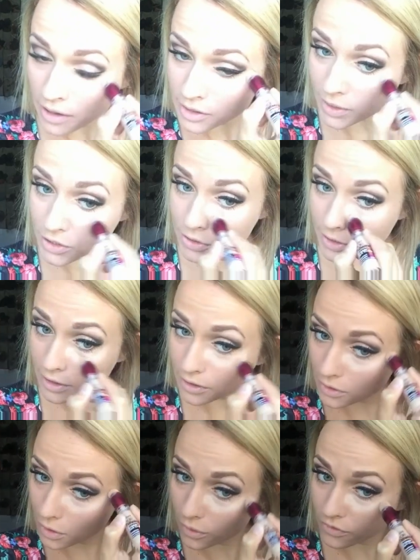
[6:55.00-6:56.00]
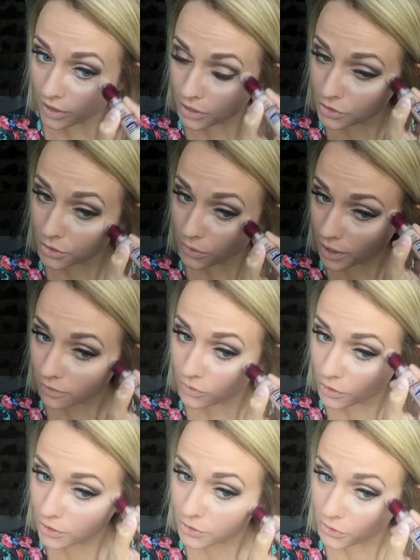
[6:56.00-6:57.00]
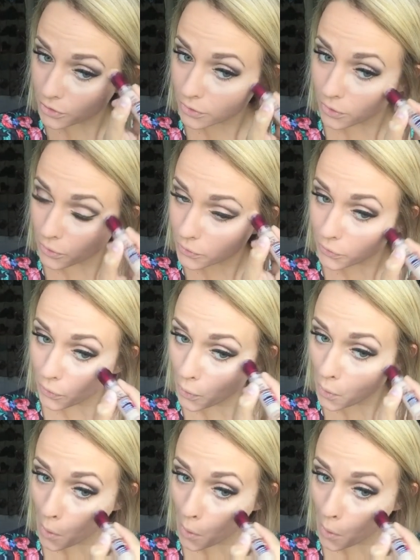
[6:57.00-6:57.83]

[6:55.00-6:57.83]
especially, you know, if I do have dark circles.